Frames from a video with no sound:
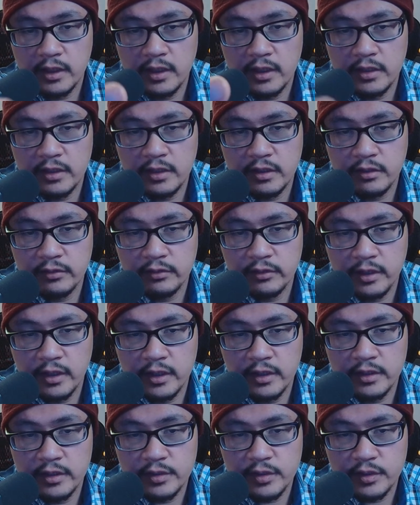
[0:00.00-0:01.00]
and the other
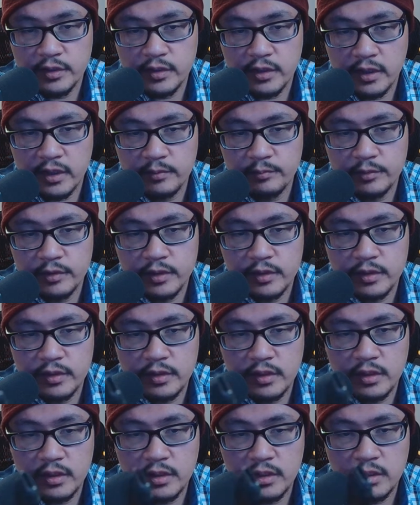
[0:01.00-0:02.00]
end is a
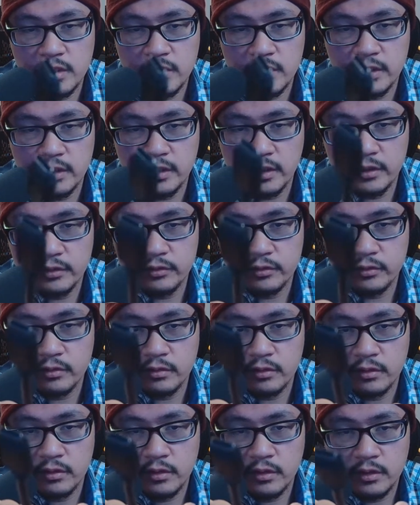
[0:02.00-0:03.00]
Type-C
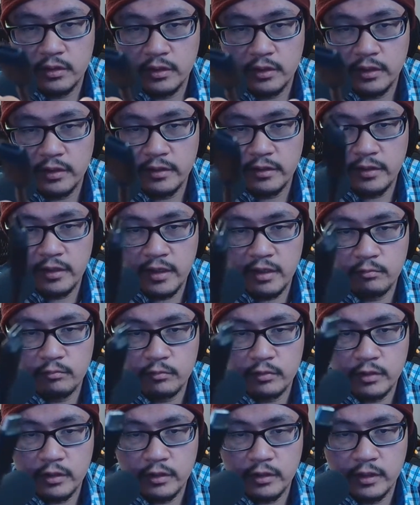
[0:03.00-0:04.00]
connector, and
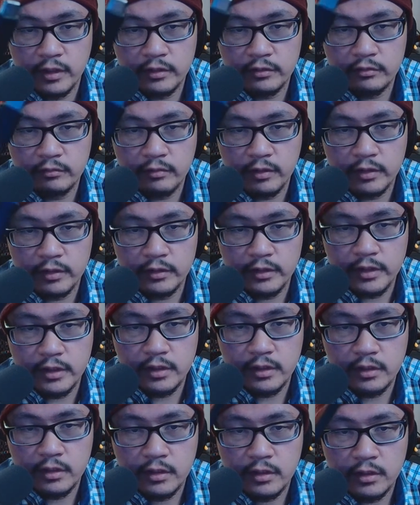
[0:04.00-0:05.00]
that will connect
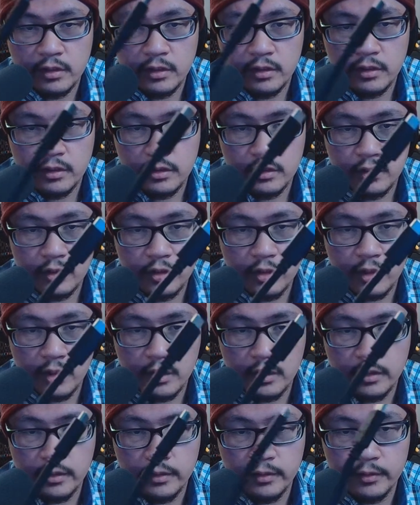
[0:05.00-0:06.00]
directly
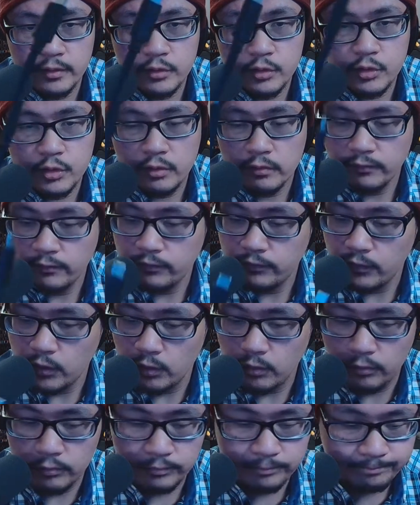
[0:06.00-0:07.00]
to your
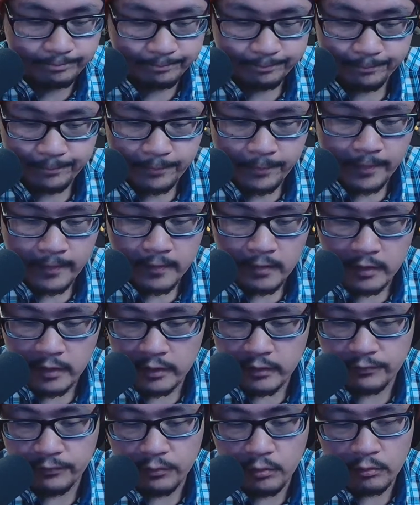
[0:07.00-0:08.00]
phone.
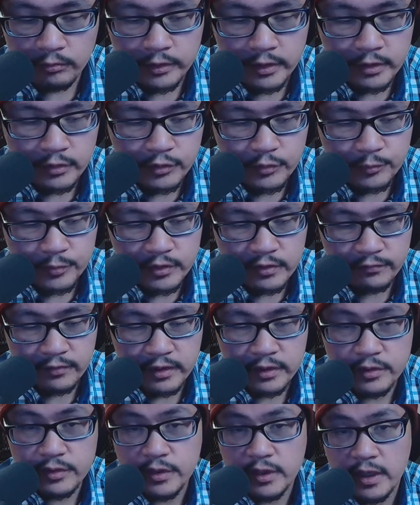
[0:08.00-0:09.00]
And the phone here
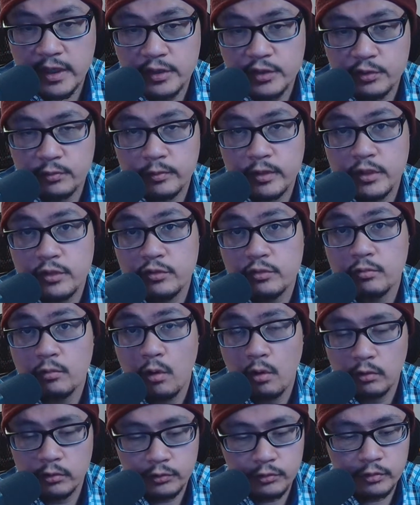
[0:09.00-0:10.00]
specific is the
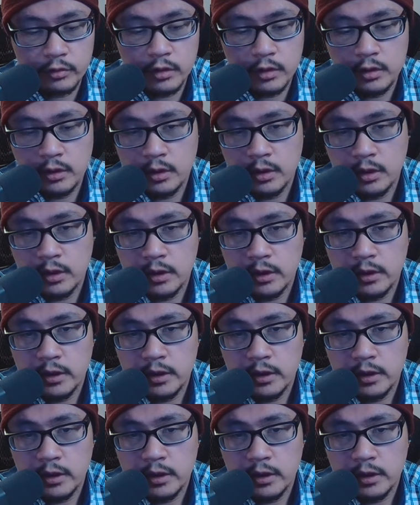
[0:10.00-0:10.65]
S22 Ultra.